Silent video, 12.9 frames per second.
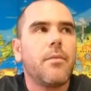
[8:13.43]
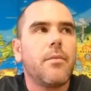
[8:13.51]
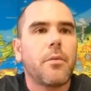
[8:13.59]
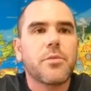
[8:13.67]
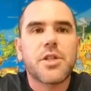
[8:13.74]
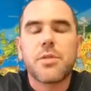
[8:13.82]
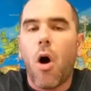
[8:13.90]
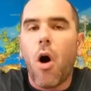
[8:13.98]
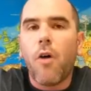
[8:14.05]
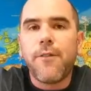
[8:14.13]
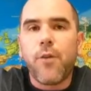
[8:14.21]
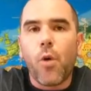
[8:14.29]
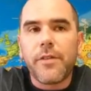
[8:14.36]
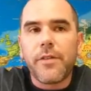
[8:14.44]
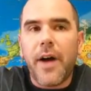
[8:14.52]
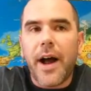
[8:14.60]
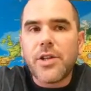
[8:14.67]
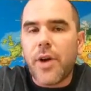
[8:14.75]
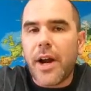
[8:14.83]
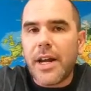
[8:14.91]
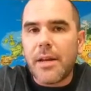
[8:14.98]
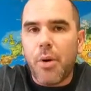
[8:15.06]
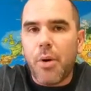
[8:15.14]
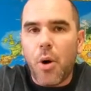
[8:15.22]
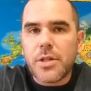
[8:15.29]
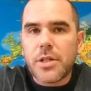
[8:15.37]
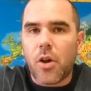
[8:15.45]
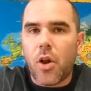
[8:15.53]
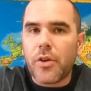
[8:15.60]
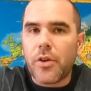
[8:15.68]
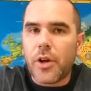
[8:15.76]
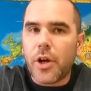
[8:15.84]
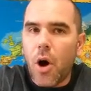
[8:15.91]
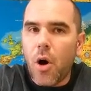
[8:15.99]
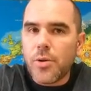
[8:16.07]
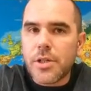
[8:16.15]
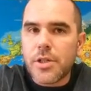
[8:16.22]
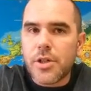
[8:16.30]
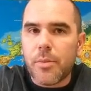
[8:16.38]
From small fortified trading posts along the coast,